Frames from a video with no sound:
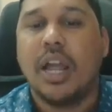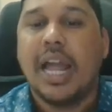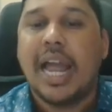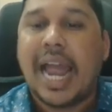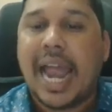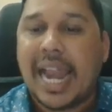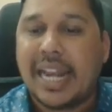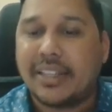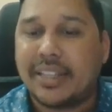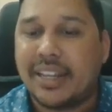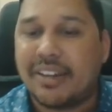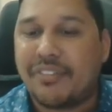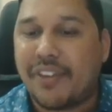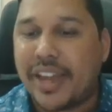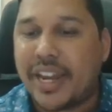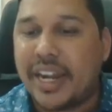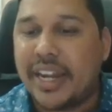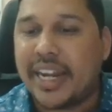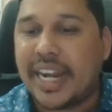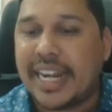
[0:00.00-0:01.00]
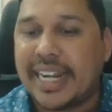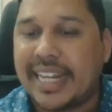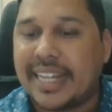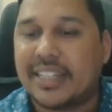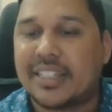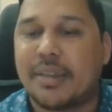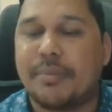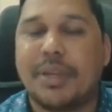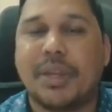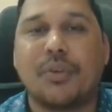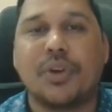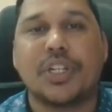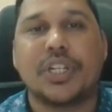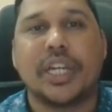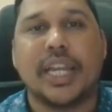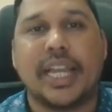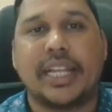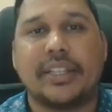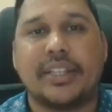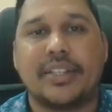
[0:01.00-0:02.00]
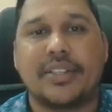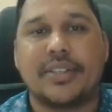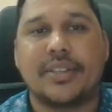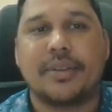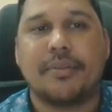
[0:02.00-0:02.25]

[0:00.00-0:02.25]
and then finally writing some equation like this.